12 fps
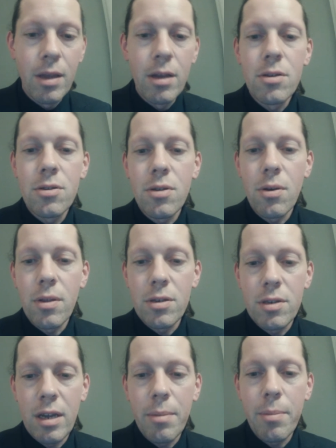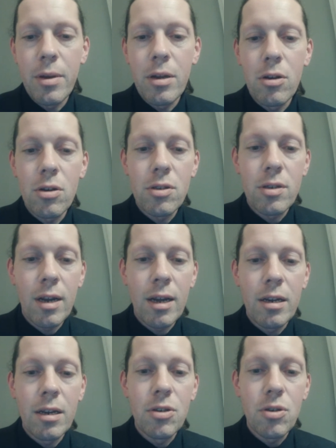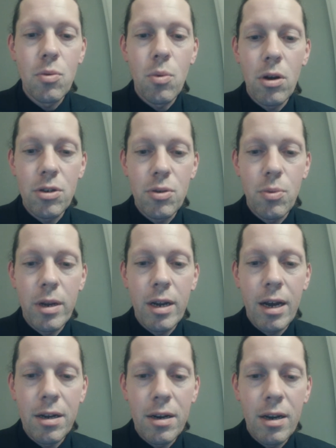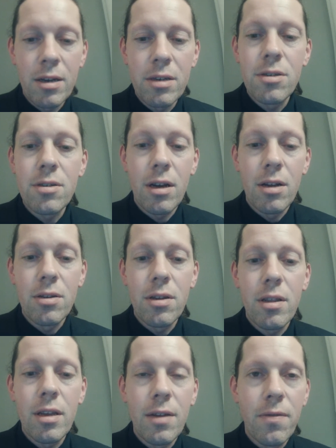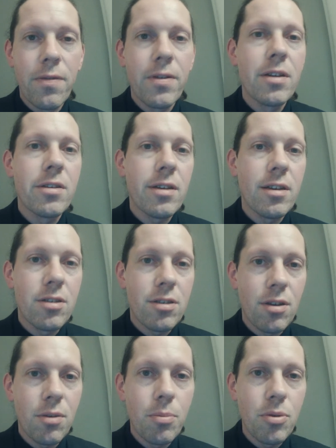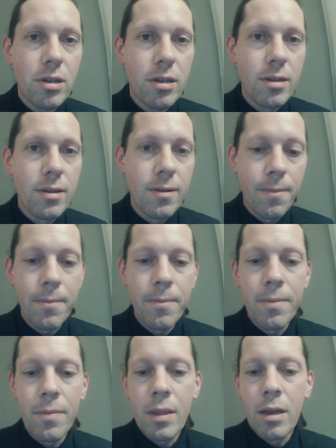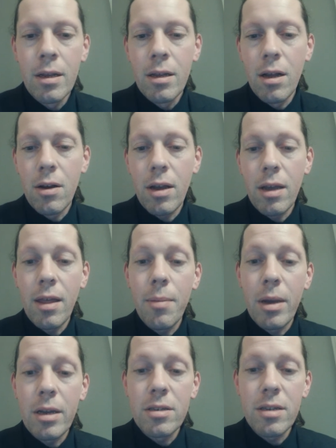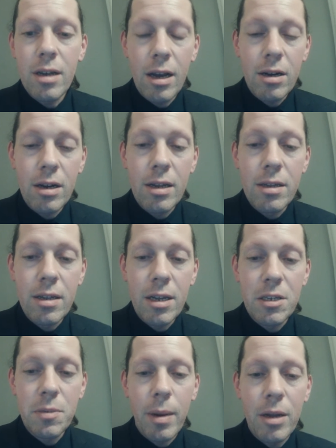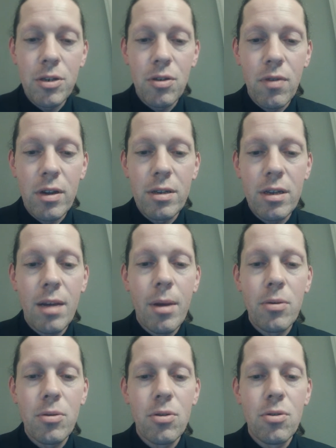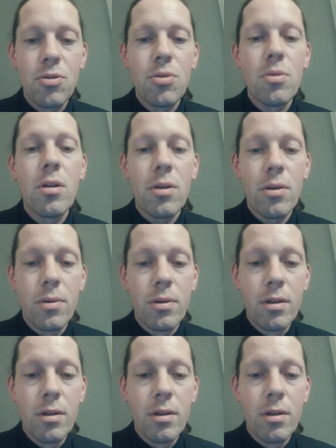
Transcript: So the CMB looks slightly squashed when analyzed under the infinite assumption. Okay, that makes the calculated expansion rate come out too low.